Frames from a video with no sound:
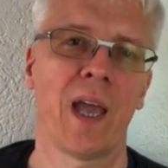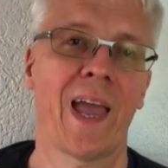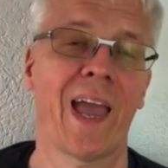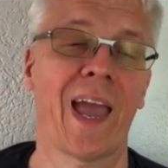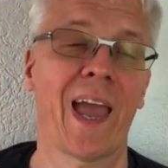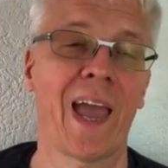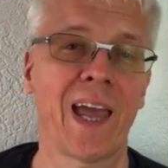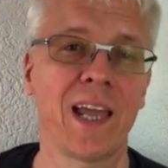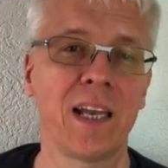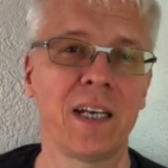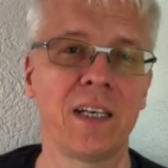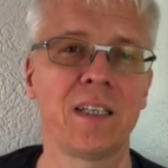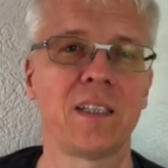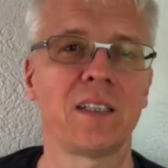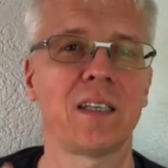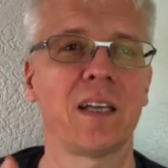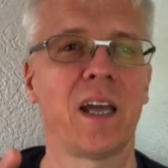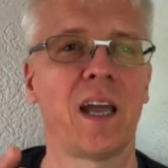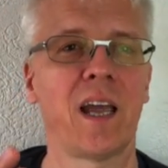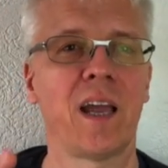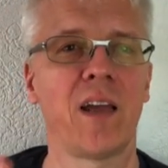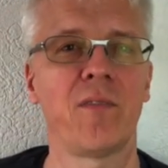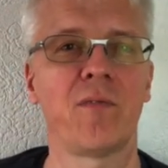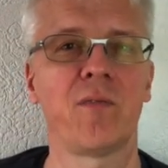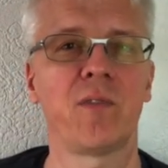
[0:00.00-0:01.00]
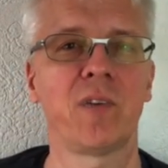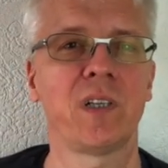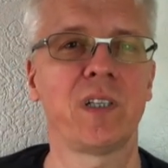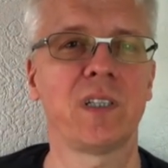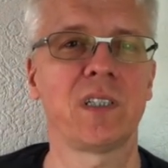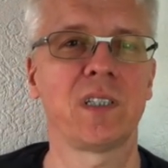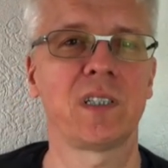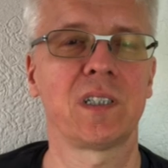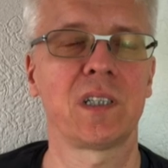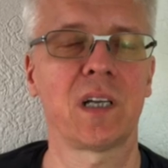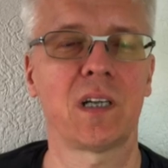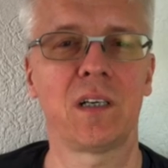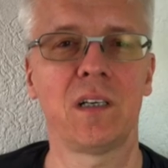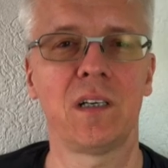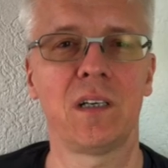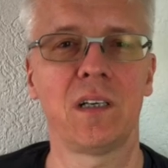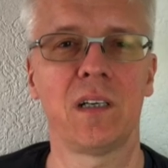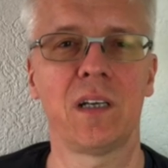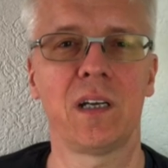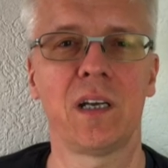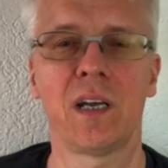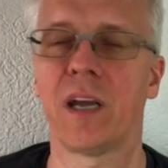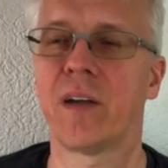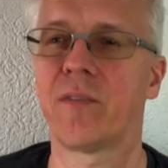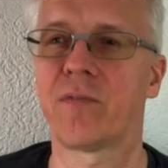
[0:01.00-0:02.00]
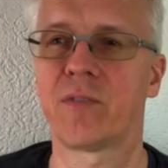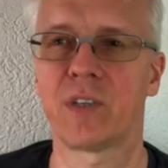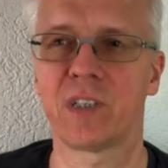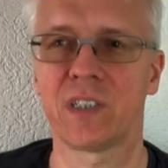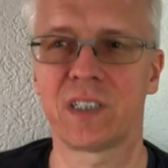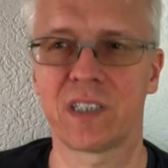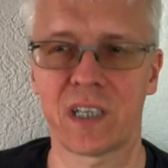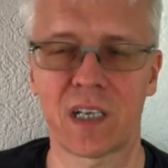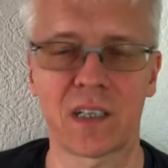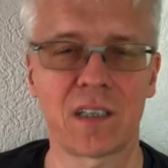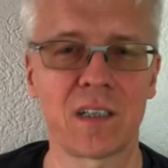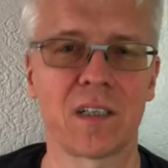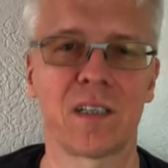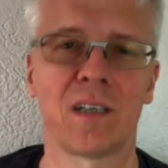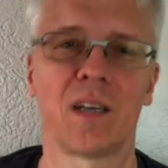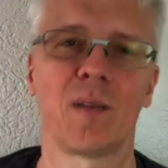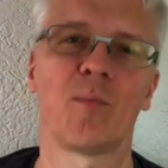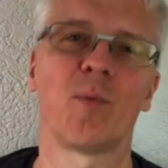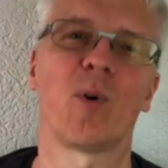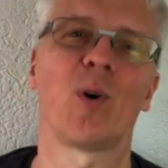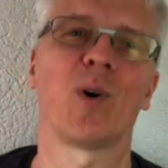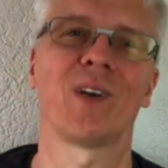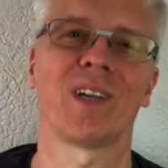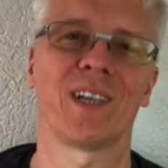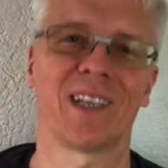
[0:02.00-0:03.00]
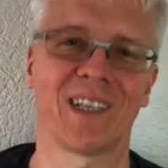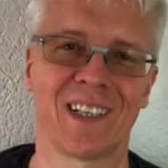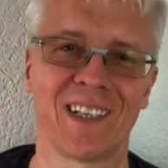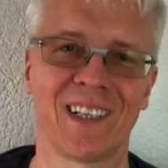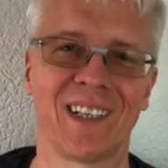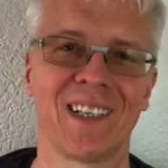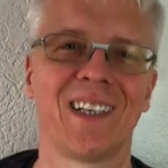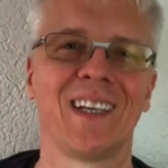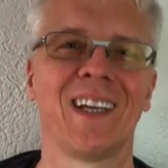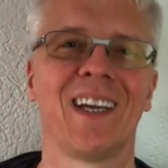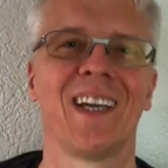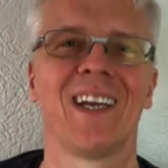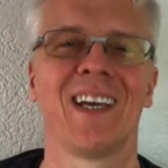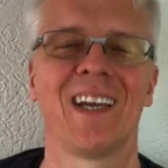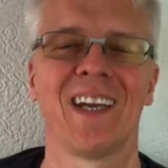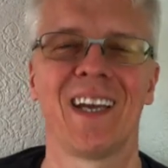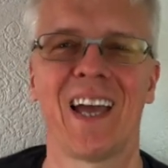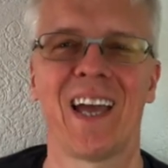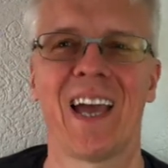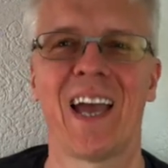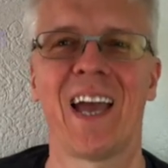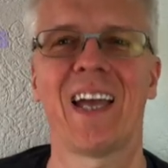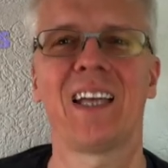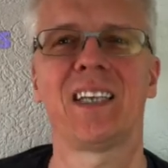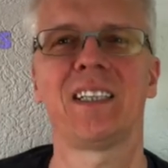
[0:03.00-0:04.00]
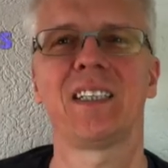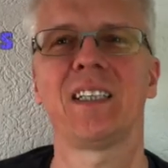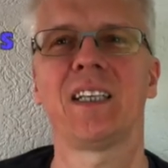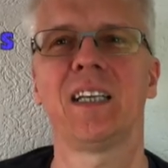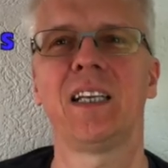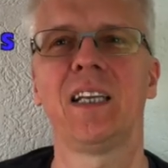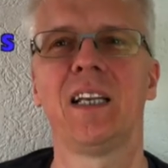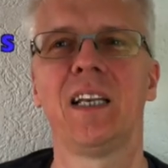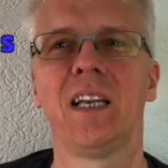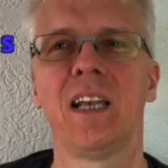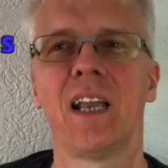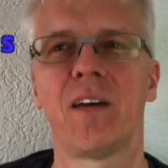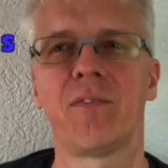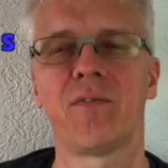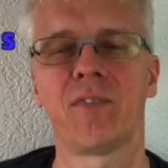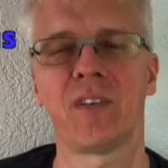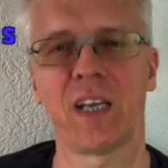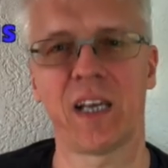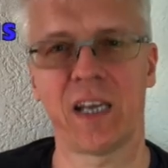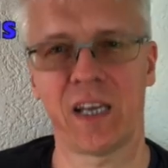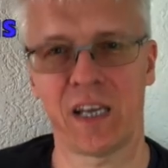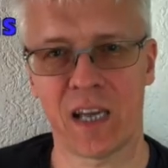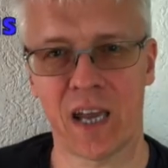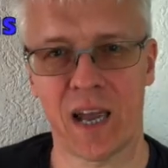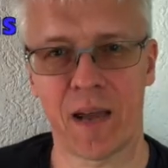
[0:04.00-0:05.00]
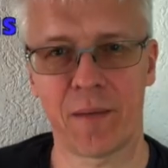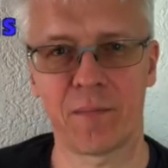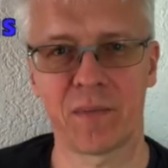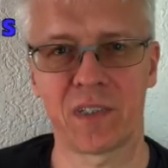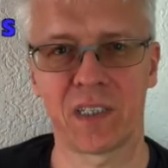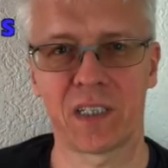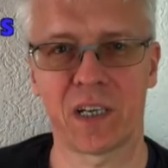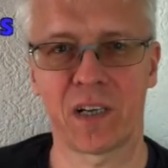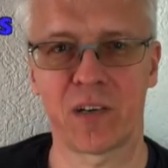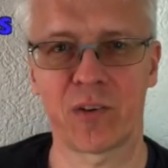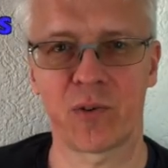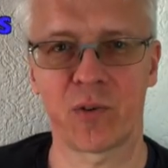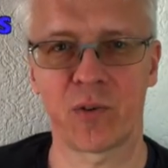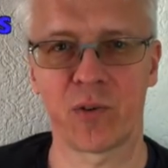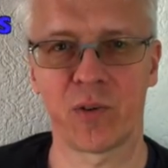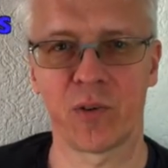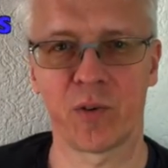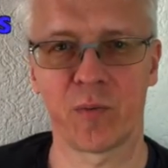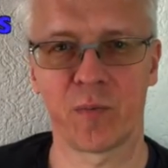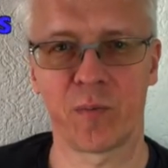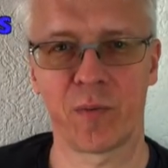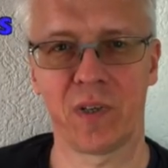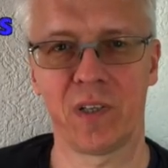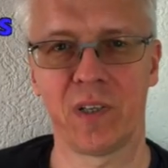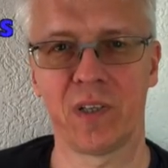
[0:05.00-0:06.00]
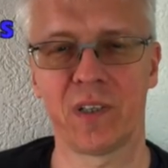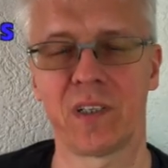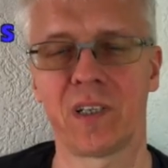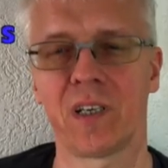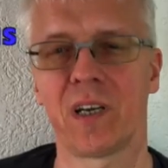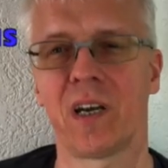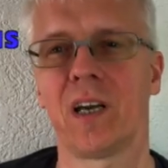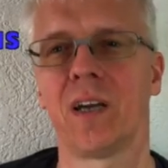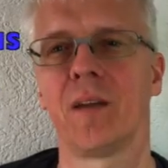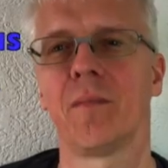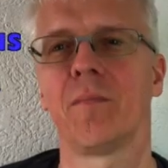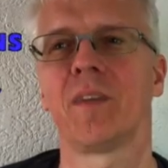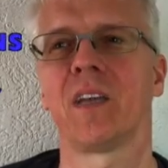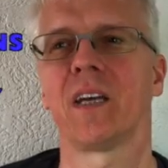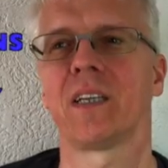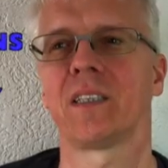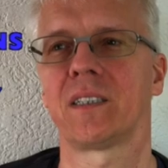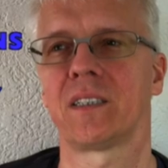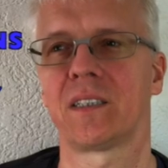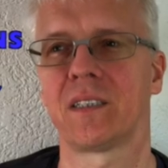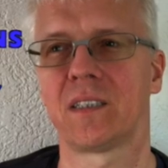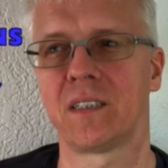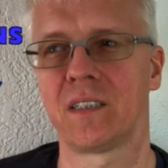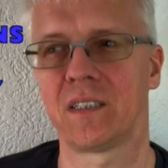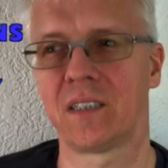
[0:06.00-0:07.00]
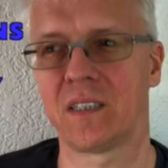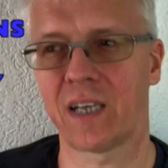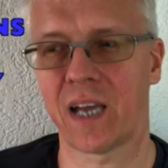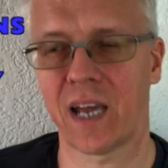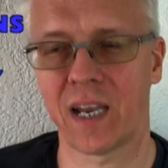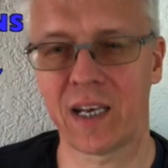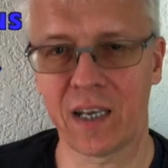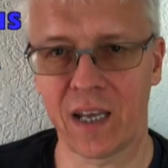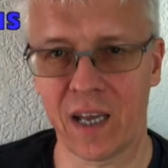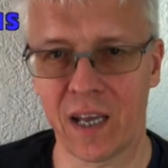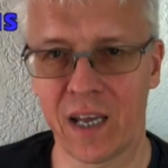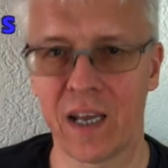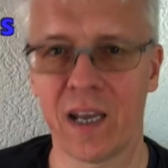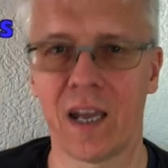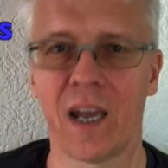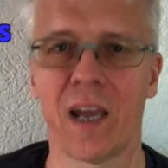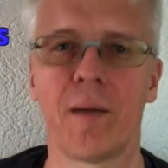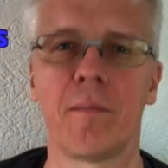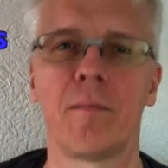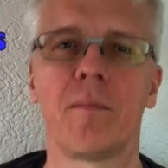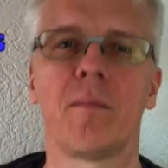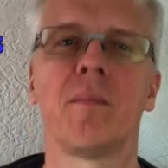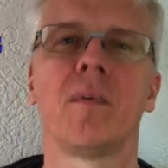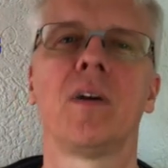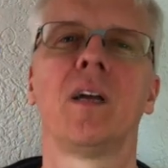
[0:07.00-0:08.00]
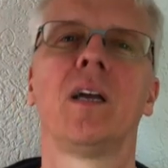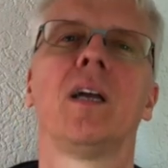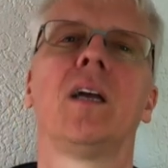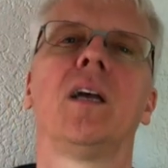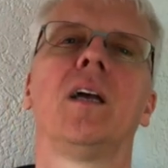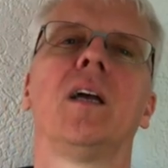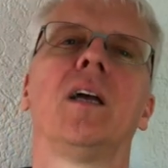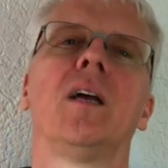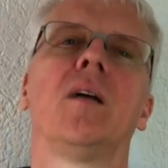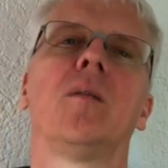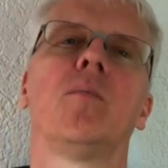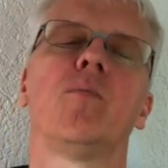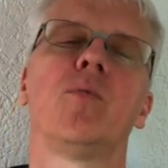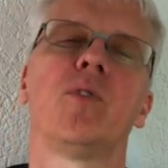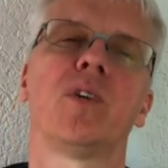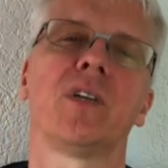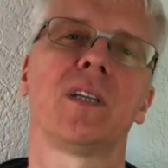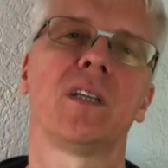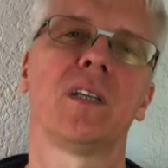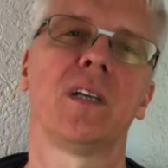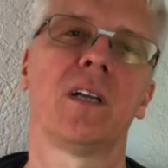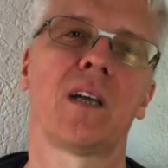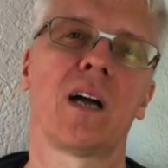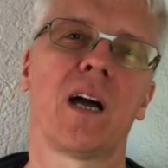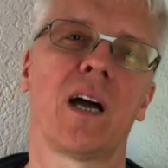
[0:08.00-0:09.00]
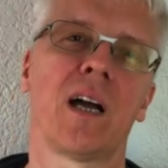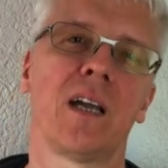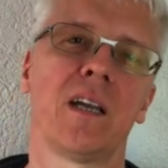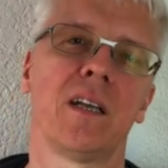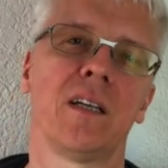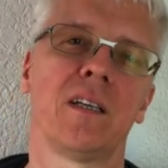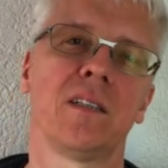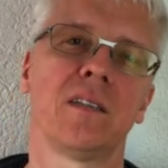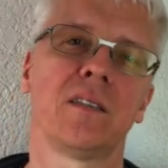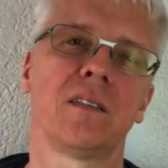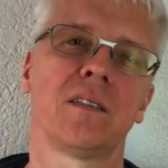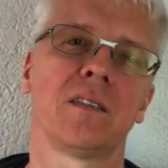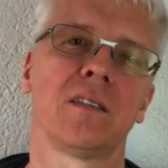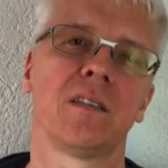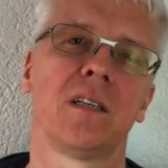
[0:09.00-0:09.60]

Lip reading: And every Saturday morning at 11 a.m. Central European Time, that's 10 a.m. Britain and Ireland,